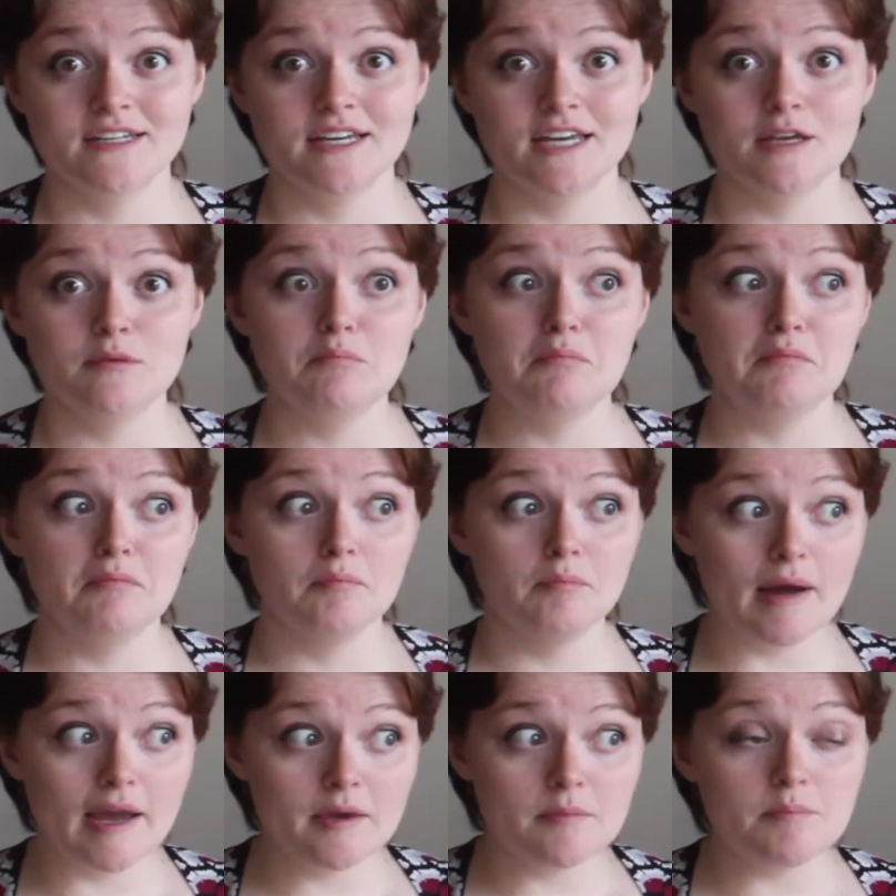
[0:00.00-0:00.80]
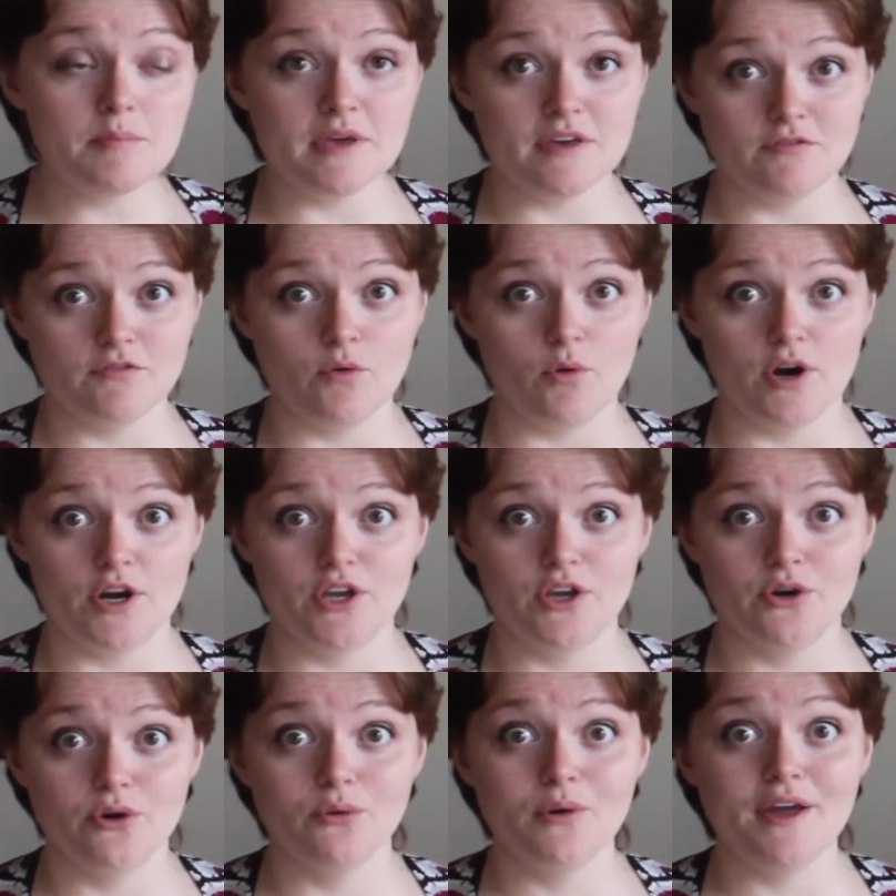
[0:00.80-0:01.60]
It might be for
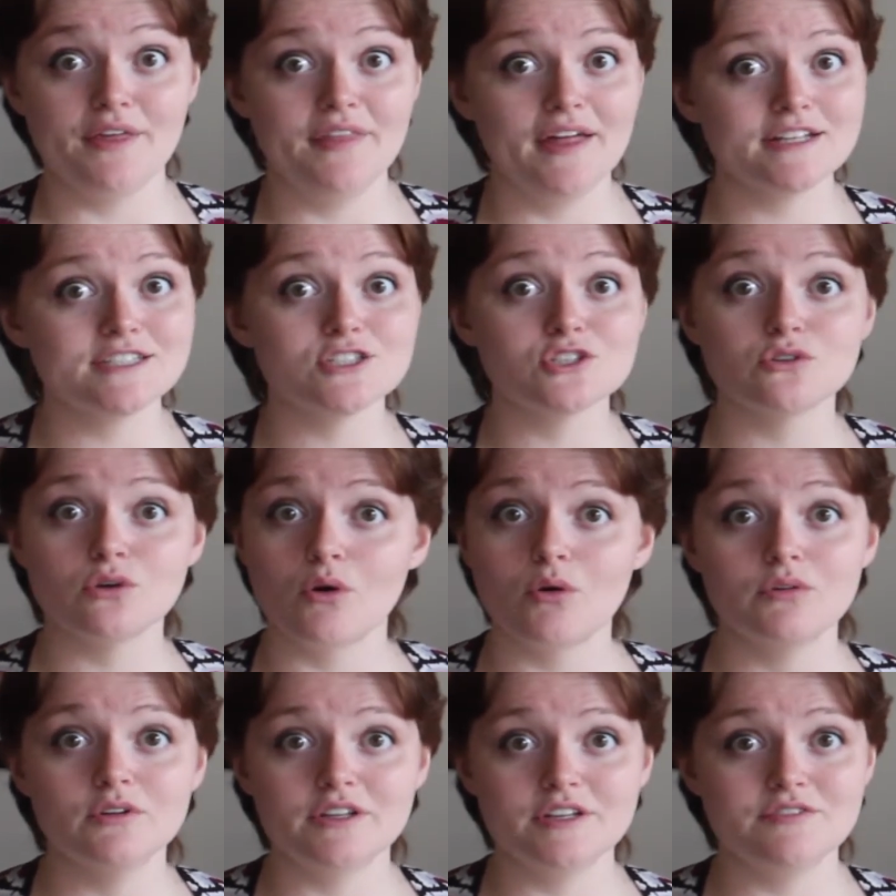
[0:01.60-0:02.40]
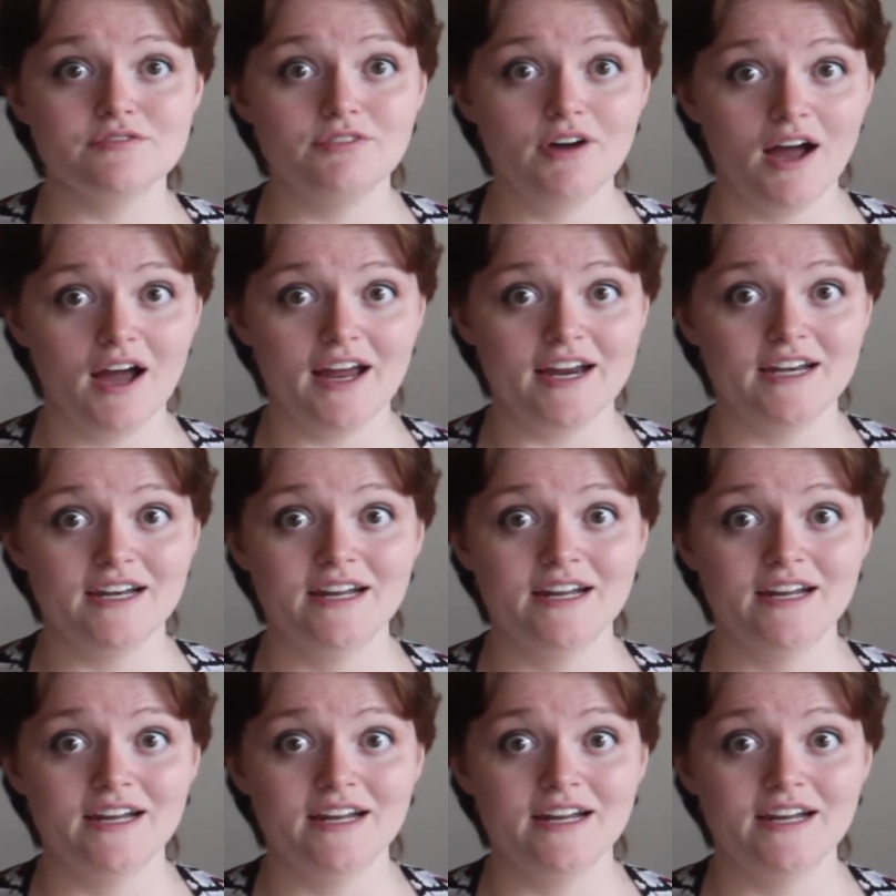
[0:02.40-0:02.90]
you, and that's totally fine.